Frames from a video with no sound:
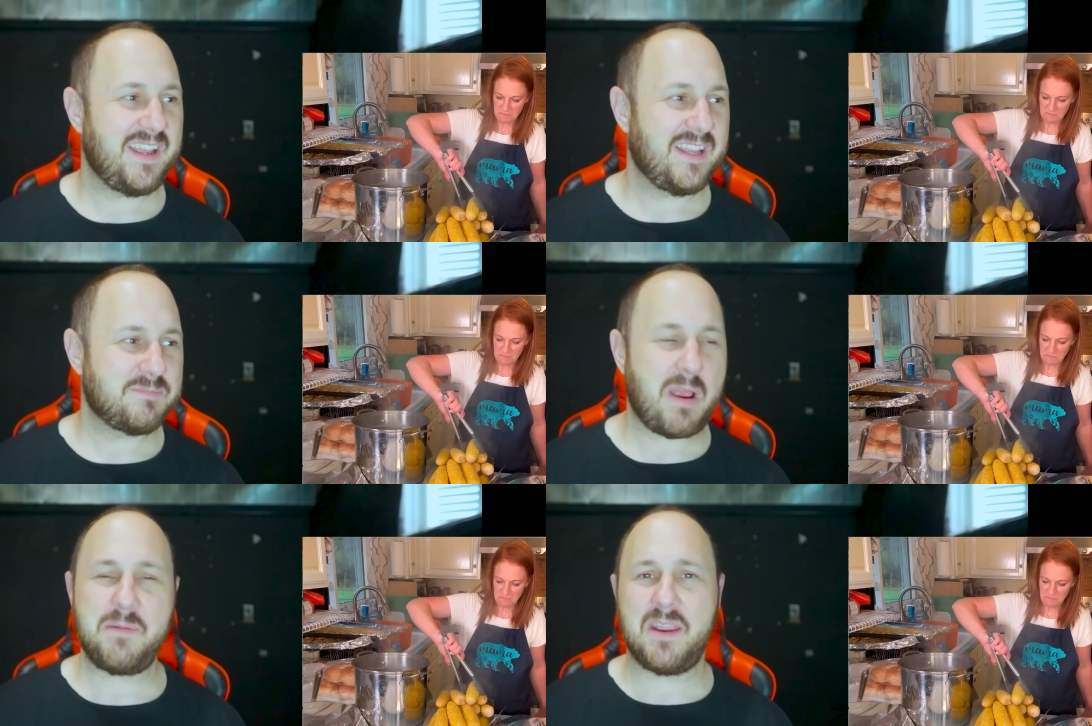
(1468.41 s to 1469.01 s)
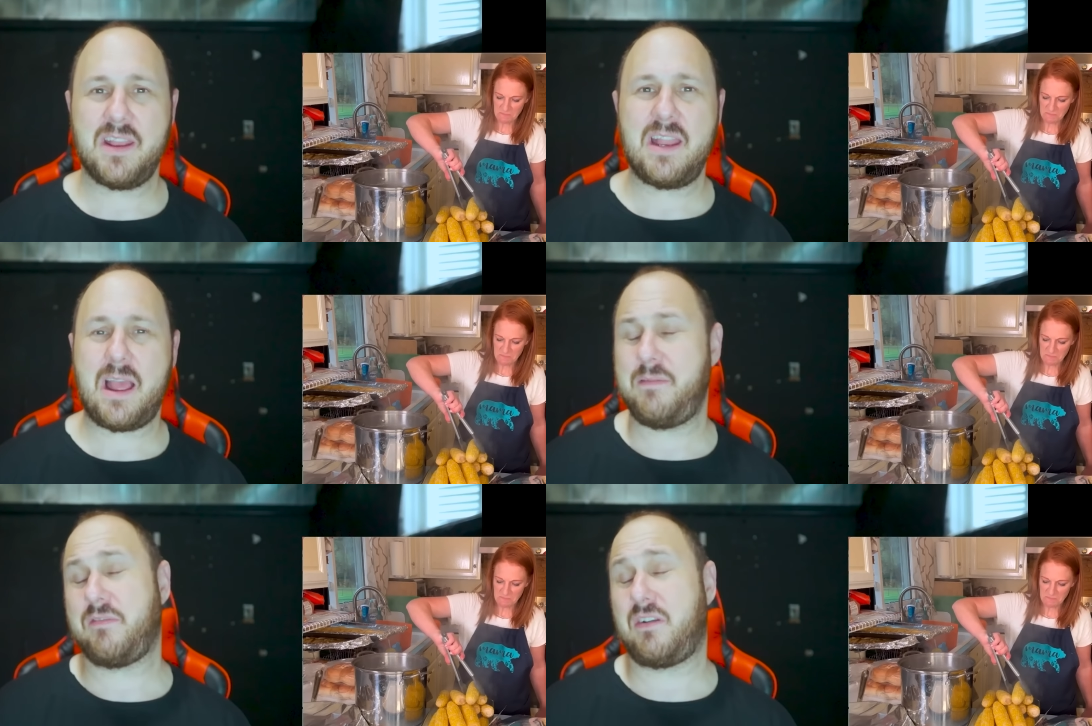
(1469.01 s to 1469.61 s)
Speaker 1: It's probably a good idea.
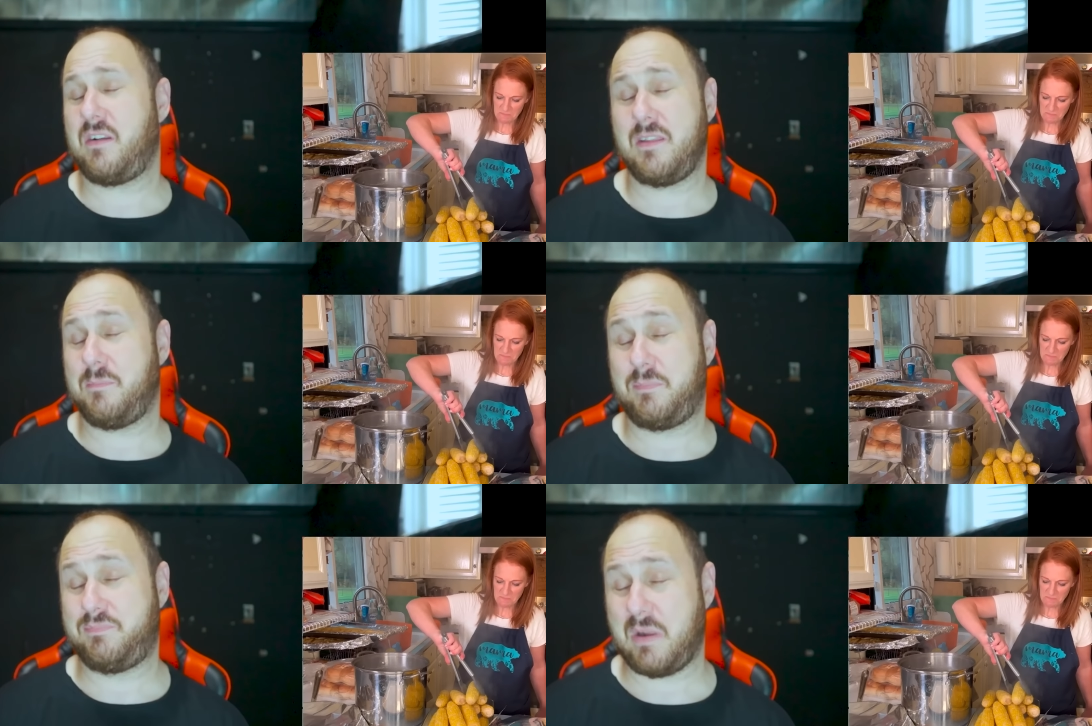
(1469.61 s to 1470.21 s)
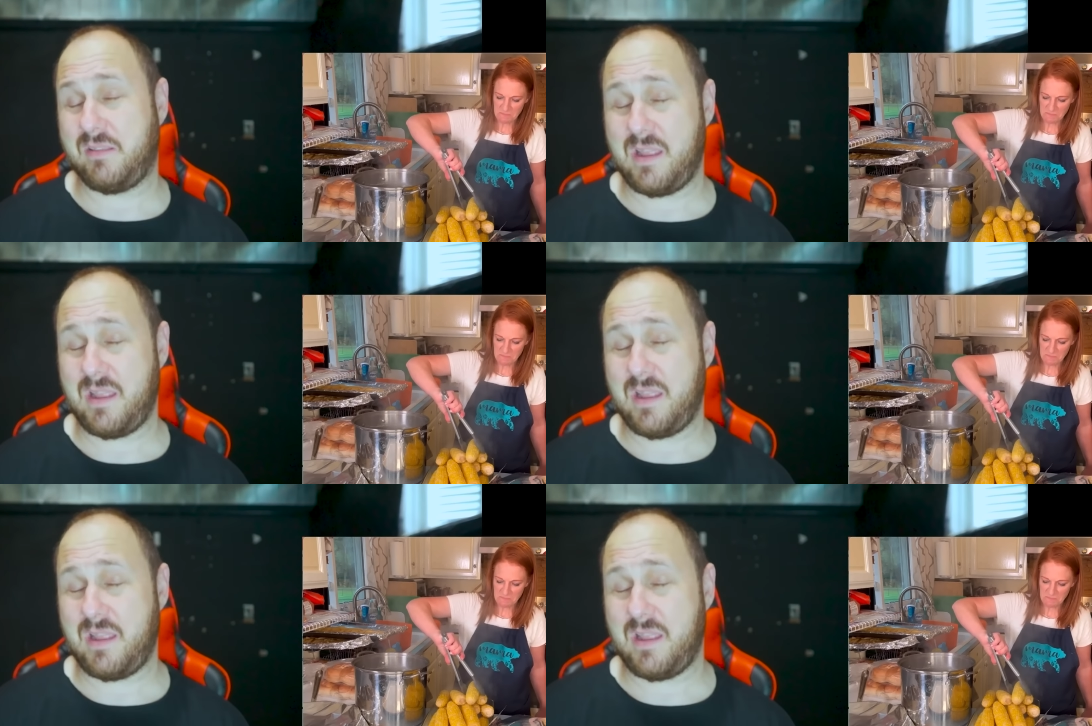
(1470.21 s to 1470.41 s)
I've never heard of the bread